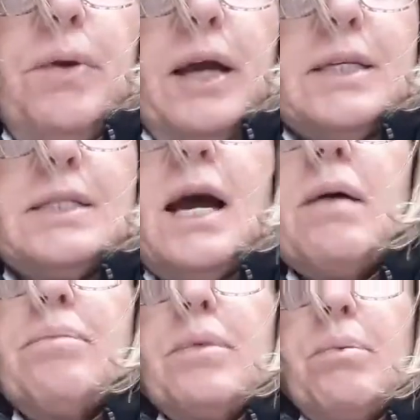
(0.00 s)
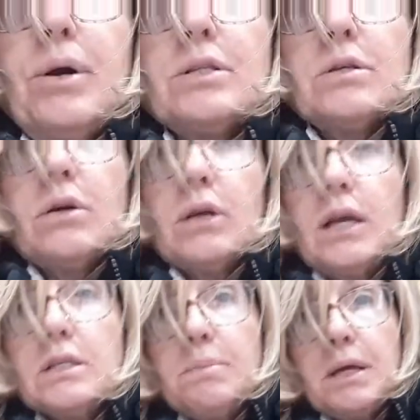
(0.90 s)
cut it up, the points are not
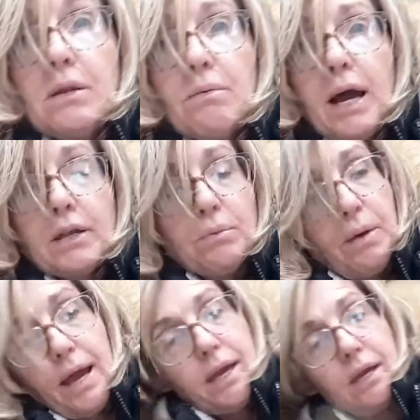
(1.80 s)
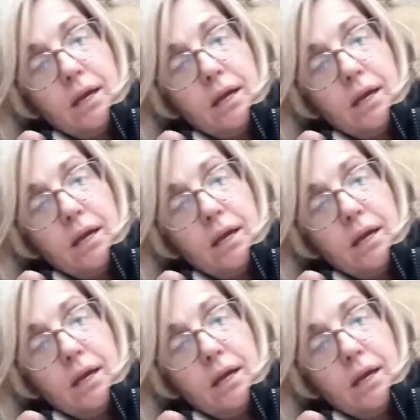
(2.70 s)
going to be in the right way.